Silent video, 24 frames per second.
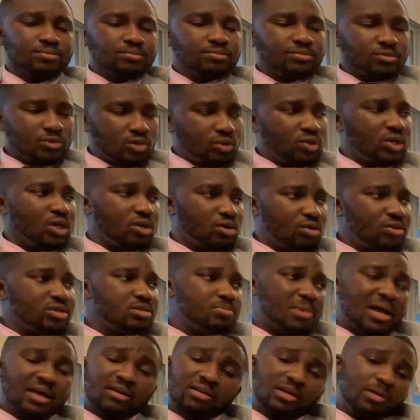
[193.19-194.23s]
You can always
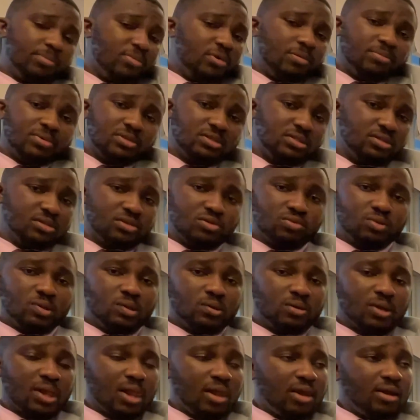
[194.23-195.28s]
buy another property as well.
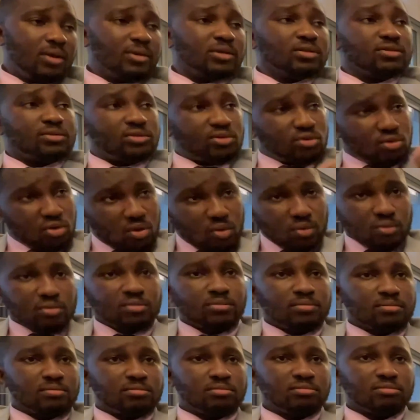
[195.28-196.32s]
So
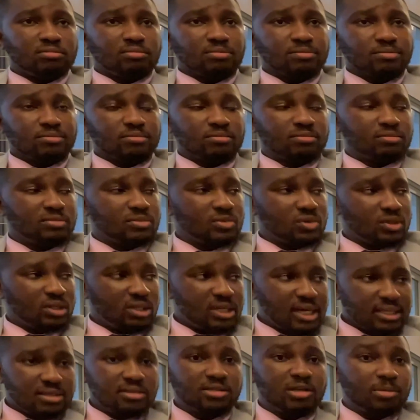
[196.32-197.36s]

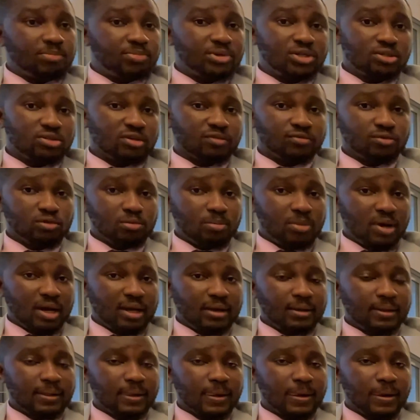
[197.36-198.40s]
getting a piece of
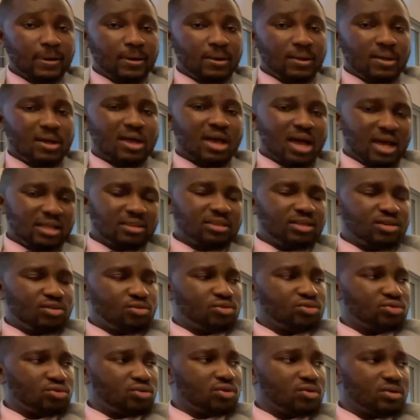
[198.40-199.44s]
Dubai, I think
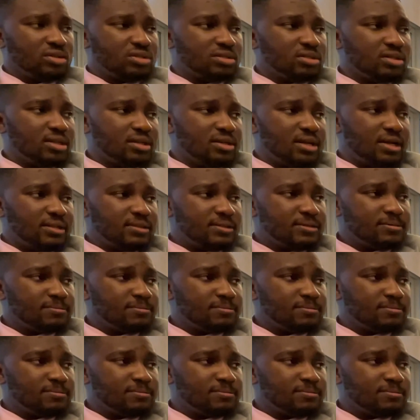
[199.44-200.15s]
you should consider that.